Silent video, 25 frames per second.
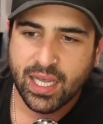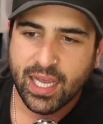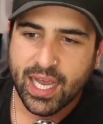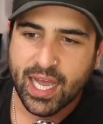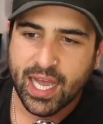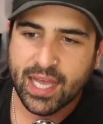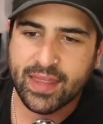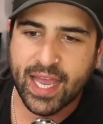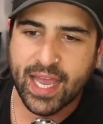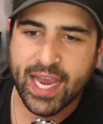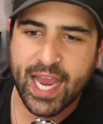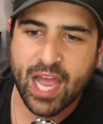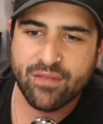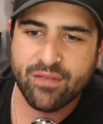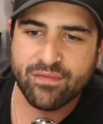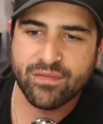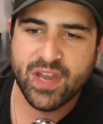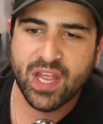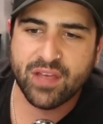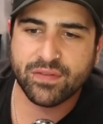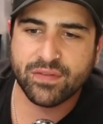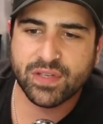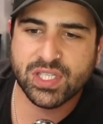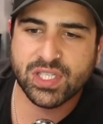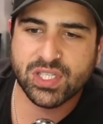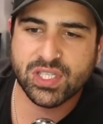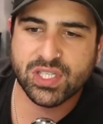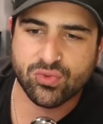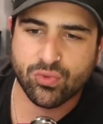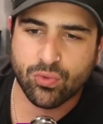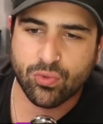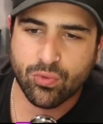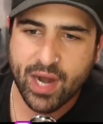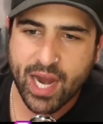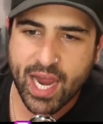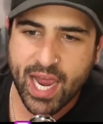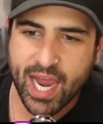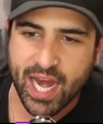and they have never
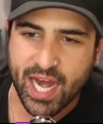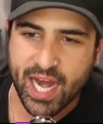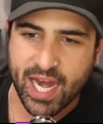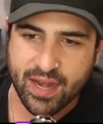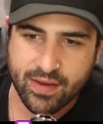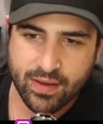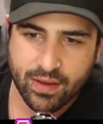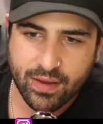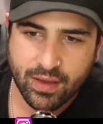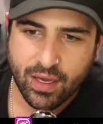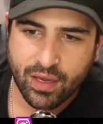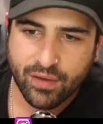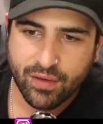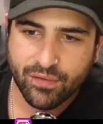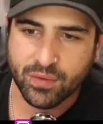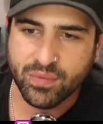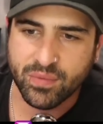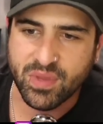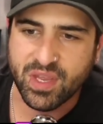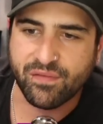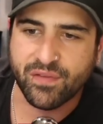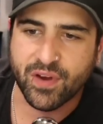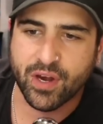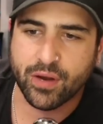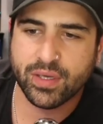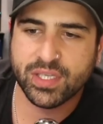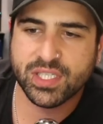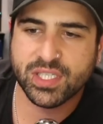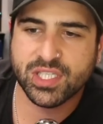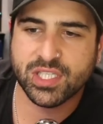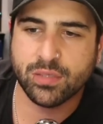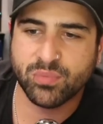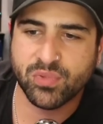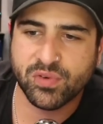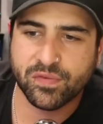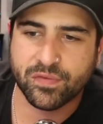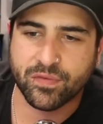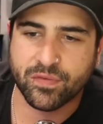strayed from the very
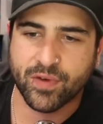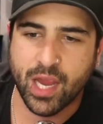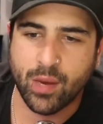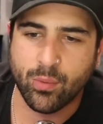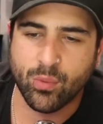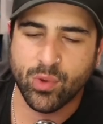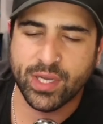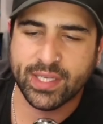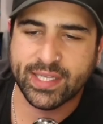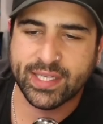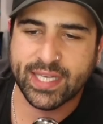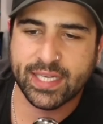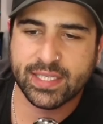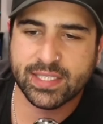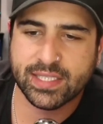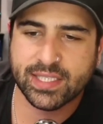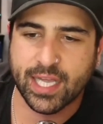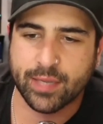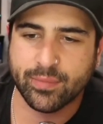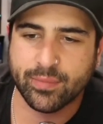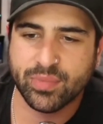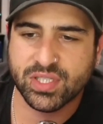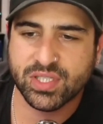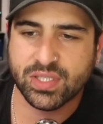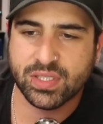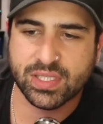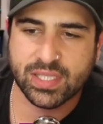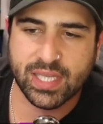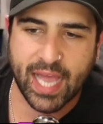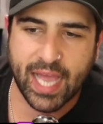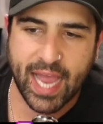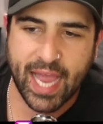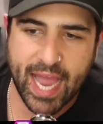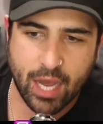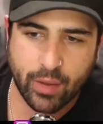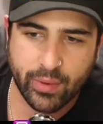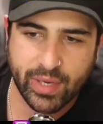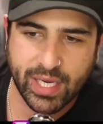simple framework that establishes the
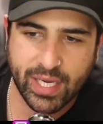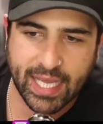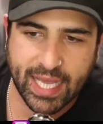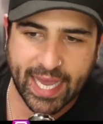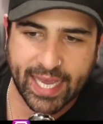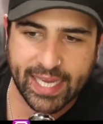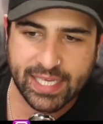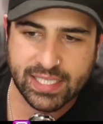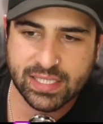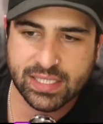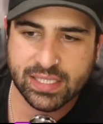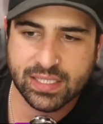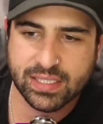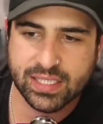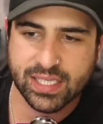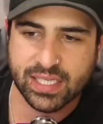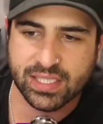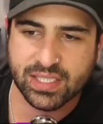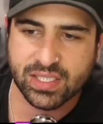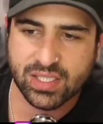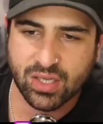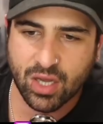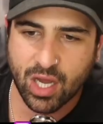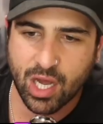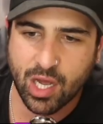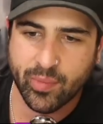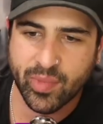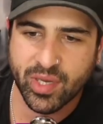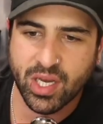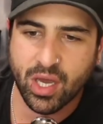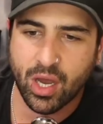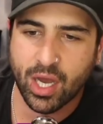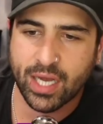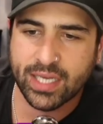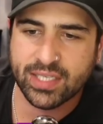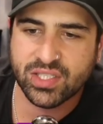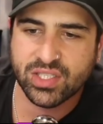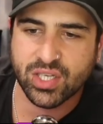Howey case, says Diamond,
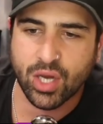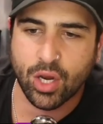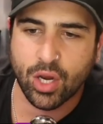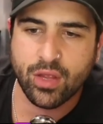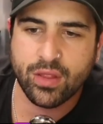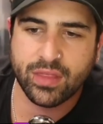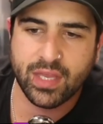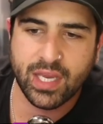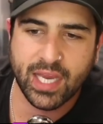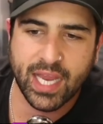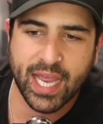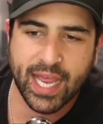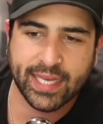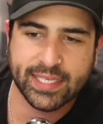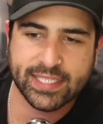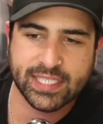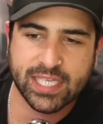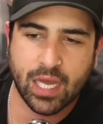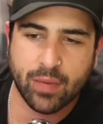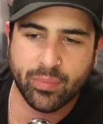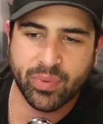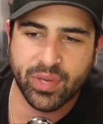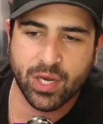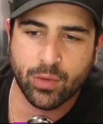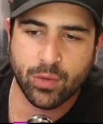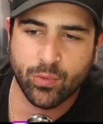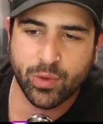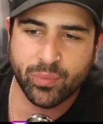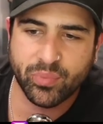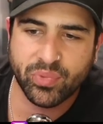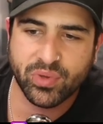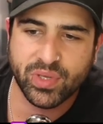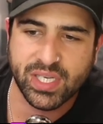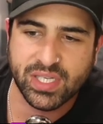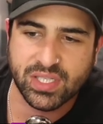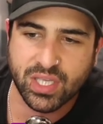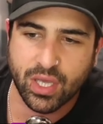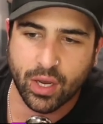I don't think XRP or
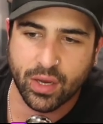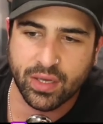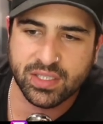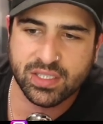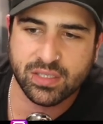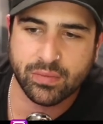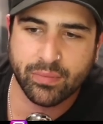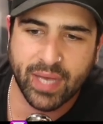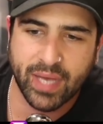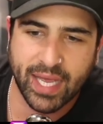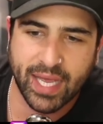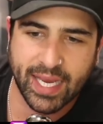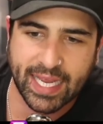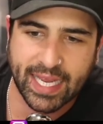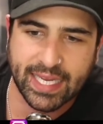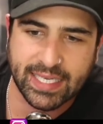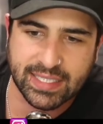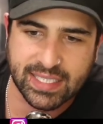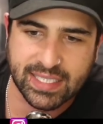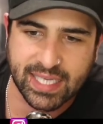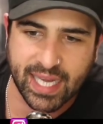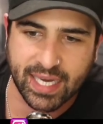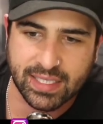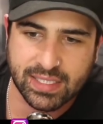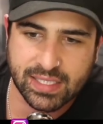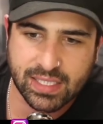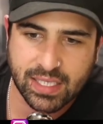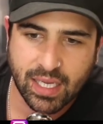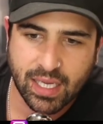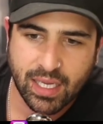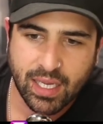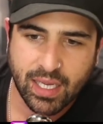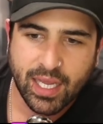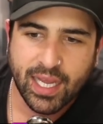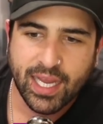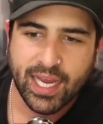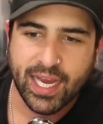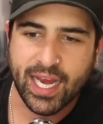Ripple is going to make a dent
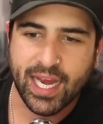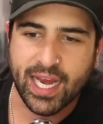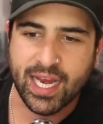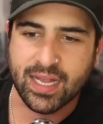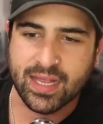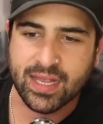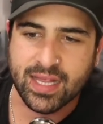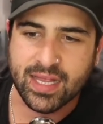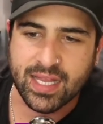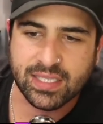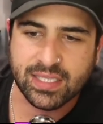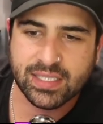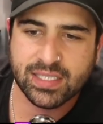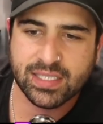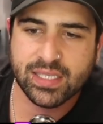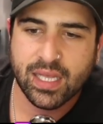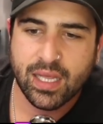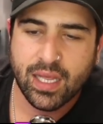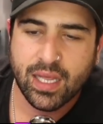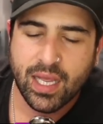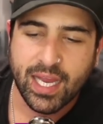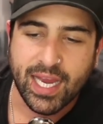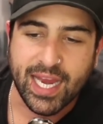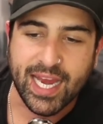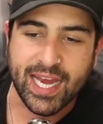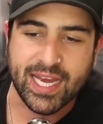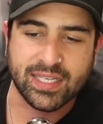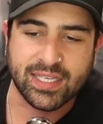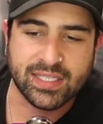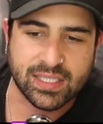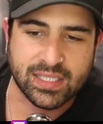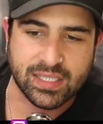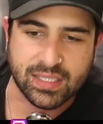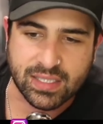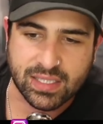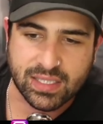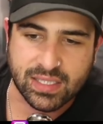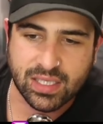in this
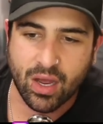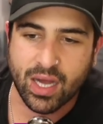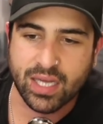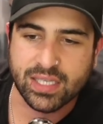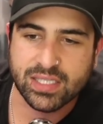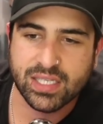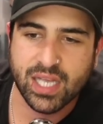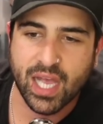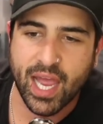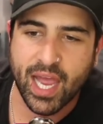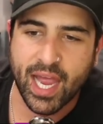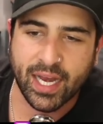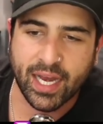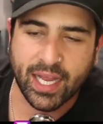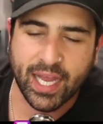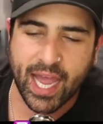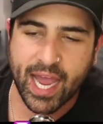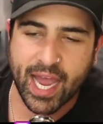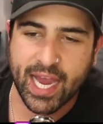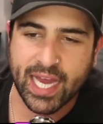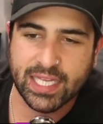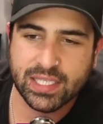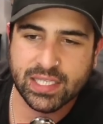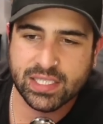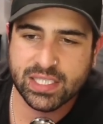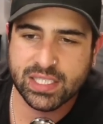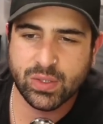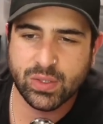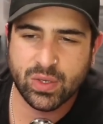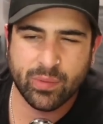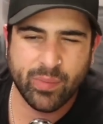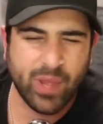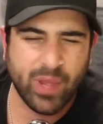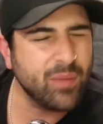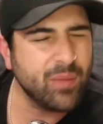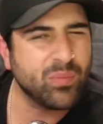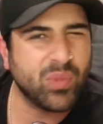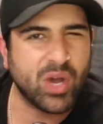instance, guys. And again, see what I
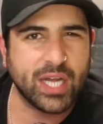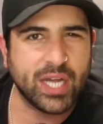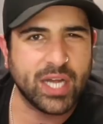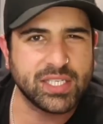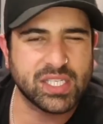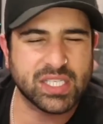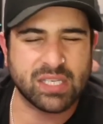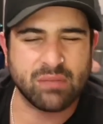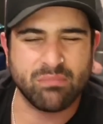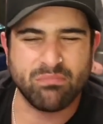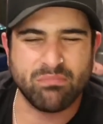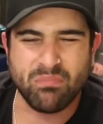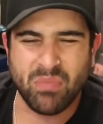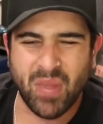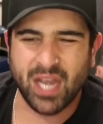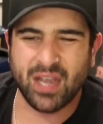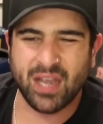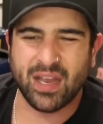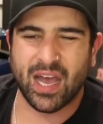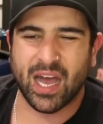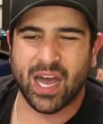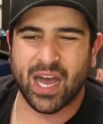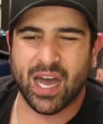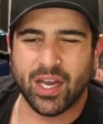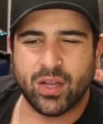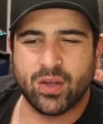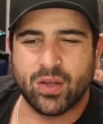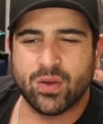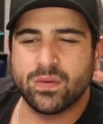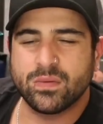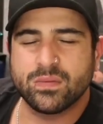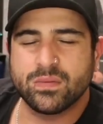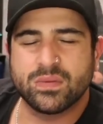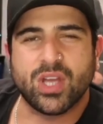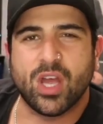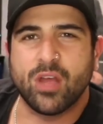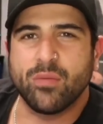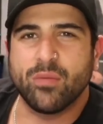mean by just a mid
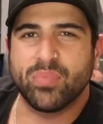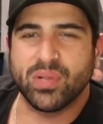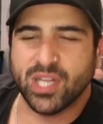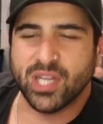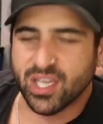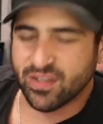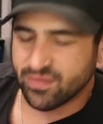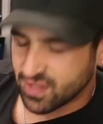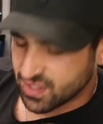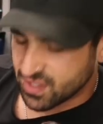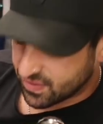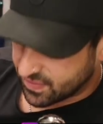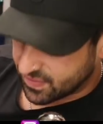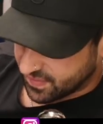article? Don't believe this